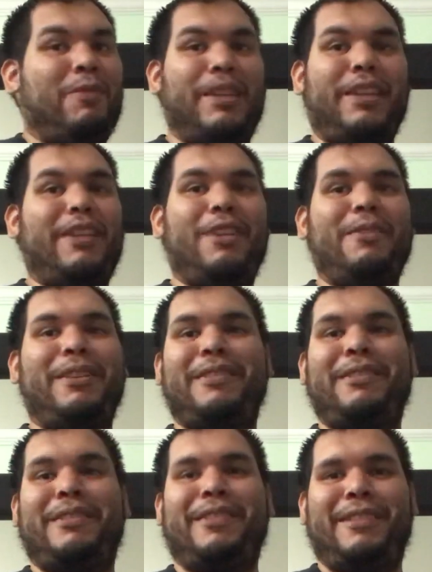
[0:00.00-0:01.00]
want to get
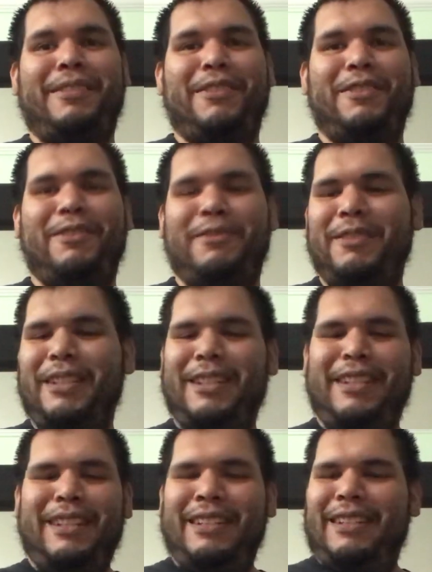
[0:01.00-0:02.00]
noticed. So
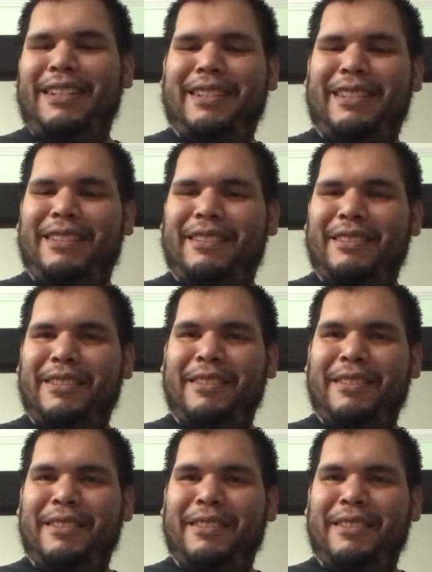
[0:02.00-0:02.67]
this